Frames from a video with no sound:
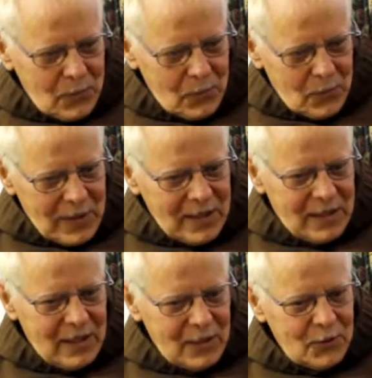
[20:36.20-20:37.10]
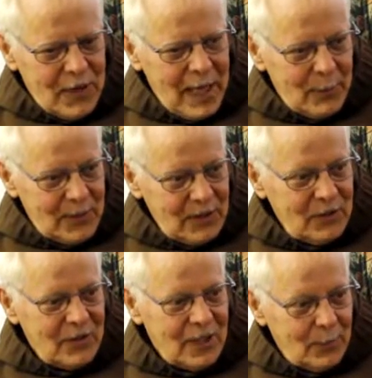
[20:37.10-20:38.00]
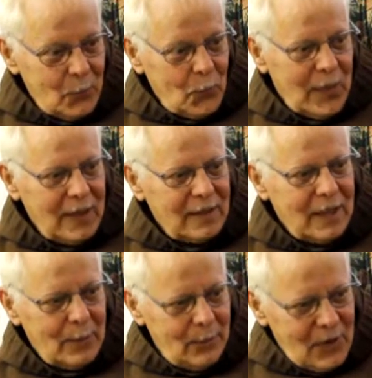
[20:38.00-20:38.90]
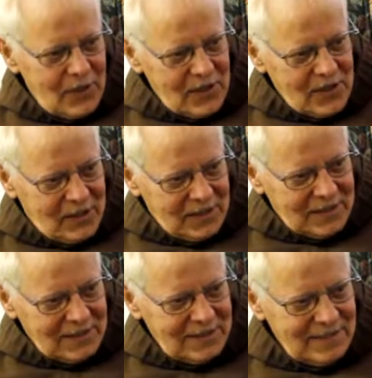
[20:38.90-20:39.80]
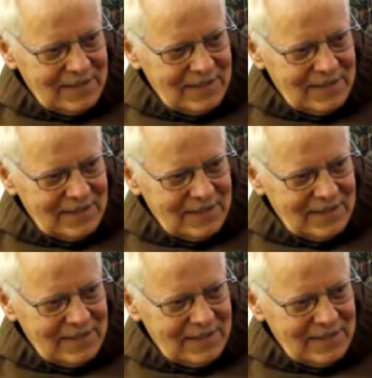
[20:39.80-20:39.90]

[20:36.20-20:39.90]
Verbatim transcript: what's going to happen to them when they pass on.